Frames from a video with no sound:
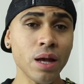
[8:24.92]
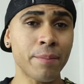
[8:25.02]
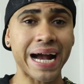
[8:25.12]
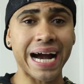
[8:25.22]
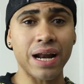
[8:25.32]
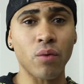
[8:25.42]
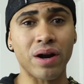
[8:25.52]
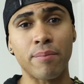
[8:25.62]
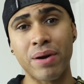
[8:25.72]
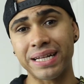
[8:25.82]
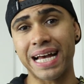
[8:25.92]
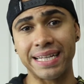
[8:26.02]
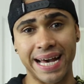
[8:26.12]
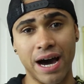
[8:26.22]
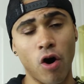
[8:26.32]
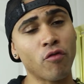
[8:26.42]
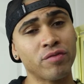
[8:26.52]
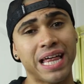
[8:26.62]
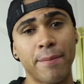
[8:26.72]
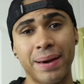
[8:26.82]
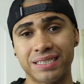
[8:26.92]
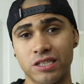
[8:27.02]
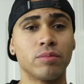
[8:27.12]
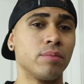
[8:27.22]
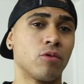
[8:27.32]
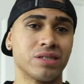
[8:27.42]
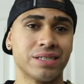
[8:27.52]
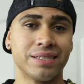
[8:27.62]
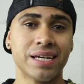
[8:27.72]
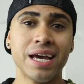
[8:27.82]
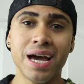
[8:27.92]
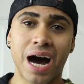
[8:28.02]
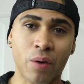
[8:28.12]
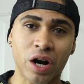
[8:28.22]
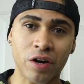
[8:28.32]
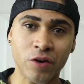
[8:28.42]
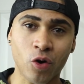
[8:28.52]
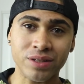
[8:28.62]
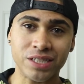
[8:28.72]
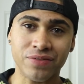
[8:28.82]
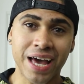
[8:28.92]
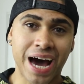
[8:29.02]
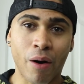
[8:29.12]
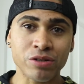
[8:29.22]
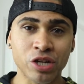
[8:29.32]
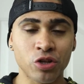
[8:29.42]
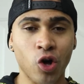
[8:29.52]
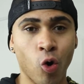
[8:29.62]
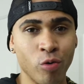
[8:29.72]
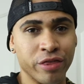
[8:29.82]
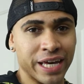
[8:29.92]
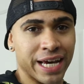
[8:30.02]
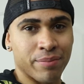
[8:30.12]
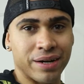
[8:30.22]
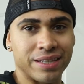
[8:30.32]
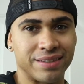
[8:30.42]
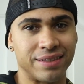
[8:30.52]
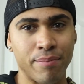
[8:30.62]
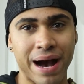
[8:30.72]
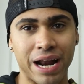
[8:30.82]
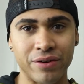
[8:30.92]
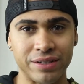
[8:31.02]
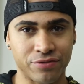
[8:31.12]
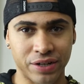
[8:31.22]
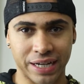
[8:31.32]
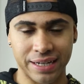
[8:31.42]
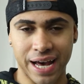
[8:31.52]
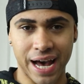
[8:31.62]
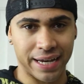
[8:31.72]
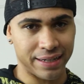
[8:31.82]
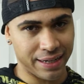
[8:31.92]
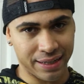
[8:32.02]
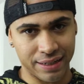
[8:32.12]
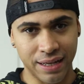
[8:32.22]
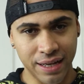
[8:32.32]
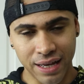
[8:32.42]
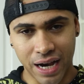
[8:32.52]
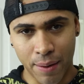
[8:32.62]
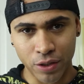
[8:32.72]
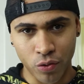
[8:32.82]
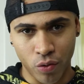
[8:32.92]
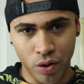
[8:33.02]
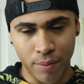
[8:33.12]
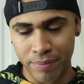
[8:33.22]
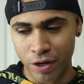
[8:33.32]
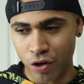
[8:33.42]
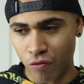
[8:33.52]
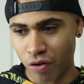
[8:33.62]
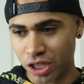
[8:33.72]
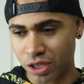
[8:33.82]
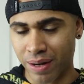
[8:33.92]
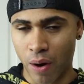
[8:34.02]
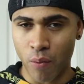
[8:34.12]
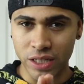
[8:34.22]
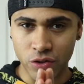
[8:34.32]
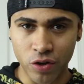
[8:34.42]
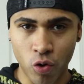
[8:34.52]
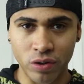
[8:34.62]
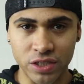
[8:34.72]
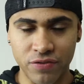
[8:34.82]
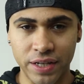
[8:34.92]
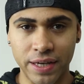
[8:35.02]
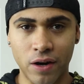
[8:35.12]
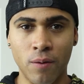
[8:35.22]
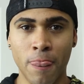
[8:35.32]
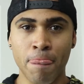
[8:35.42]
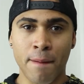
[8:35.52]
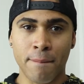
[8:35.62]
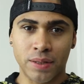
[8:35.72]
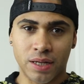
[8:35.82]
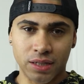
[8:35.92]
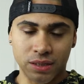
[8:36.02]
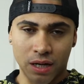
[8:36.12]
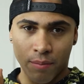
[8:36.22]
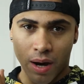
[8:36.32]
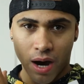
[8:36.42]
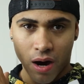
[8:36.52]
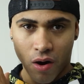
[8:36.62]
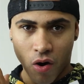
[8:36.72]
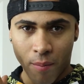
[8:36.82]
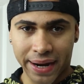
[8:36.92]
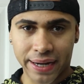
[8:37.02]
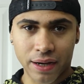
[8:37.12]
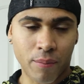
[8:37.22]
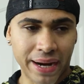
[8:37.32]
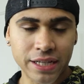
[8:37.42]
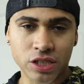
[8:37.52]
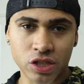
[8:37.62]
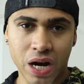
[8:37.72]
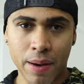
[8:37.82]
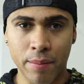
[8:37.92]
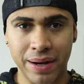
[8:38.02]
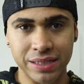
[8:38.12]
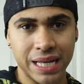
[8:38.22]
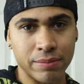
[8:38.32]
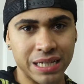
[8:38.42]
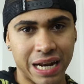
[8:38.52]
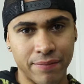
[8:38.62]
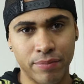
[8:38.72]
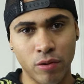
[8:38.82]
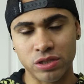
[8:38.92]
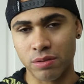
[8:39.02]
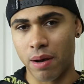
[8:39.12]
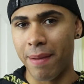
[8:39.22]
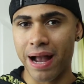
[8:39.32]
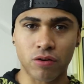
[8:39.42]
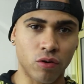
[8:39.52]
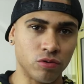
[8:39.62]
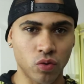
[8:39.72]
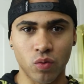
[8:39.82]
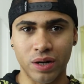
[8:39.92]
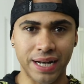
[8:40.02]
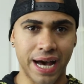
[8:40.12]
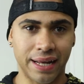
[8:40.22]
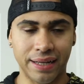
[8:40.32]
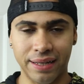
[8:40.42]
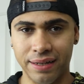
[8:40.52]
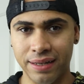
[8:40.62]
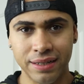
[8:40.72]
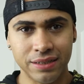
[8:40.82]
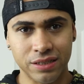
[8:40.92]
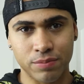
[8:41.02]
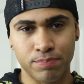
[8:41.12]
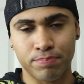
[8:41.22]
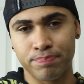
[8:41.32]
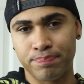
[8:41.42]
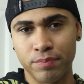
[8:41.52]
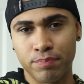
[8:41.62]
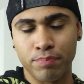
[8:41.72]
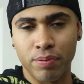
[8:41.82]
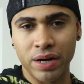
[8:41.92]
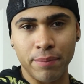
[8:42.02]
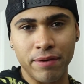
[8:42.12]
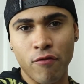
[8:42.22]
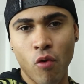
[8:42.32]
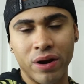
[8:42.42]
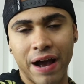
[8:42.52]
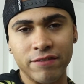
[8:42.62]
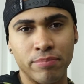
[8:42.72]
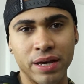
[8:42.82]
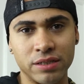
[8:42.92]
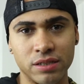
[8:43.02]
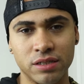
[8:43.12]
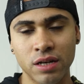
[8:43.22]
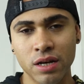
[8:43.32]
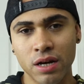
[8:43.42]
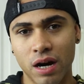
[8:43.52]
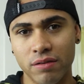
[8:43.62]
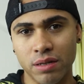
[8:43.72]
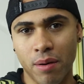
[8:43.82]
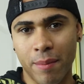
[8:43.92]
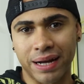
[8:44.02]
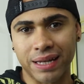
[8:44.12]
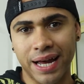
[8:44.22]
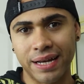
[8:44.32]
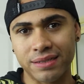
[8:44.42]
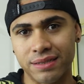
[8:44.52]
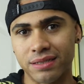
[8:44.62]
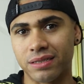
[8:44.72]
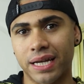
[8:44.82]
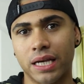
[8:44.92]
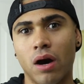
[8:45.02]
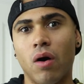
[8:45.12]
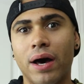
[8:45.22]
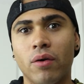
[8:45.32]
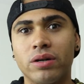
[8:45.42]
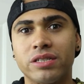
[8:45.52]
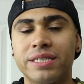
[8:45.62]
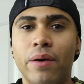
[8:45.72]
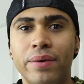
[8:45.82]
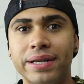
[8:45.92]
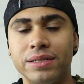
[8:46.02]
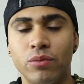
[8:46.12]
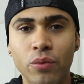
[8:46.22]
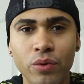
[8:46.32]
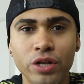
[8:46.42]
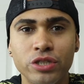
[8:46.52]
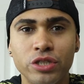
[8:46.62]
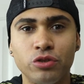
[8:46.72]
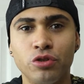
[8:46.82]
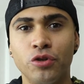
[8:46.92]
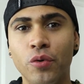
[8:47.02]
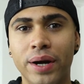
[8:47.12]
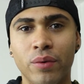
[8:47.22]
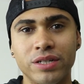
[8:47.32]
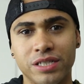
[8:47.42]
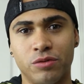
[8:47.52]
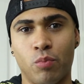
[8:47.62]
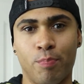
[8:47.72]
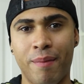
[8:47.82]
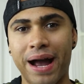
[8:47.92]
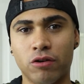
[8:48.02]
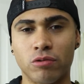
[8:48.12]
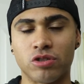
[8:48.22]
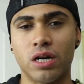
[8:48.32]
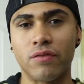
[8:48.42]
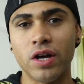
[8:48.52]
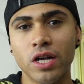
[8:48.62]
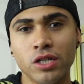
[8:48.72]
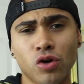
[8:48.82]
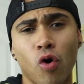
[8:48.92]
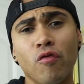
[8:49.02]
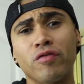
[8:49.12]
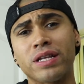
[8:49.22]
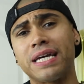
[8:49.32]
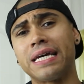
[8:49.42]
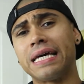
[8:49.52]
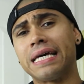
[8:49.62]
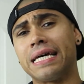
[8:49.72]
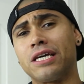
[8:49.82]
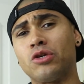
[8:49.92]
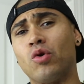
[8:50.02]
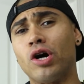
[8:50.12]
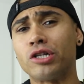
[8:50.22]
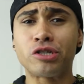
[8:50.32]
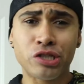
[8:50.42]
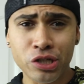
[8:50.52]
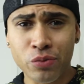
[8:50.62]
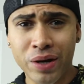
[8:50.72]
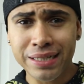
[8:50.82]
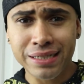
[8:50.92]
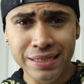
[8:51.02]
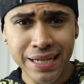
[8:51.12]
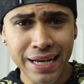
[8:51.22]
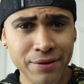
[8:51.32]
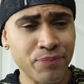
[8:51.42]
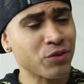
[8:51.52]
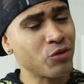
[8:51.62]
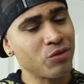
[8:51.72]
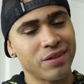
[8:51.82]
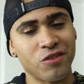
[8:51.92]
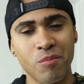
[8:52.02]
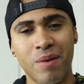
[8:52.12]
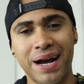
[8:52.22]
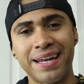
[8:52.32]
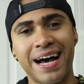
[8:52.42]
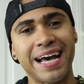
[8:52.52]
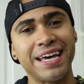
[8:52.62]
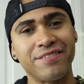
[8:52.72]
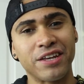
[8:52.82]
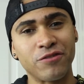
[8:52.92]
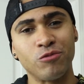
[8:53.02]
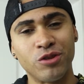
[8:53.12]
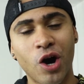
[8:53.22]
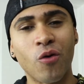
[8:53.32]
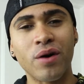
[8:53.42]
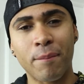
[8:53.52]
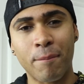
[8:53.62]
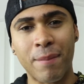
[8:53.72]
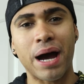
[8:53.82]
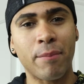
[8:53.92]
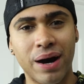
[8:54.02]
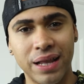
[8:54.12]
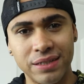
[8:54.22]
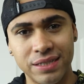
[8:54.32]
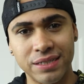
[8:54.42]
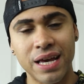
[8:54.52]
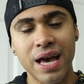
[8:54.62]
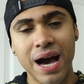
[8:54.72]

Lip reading: But I kind of wanted to break that down. Hopefully that makes a little bit more sense. I wanted to record this. I was gonna do the whole thing, but the battery is freaking dying and I'm a little bit in a rush, but I wanted to record this video because on my Instagram and my Snapchat, I've been posting my macros or whatnot and just putting before and after pictures of some of my clients, and they're just like, yo, I don't understand, what is it you're doing, what is this macro stuff? So hopefully you understood what I just said. You might not, even if you don't, my apologies.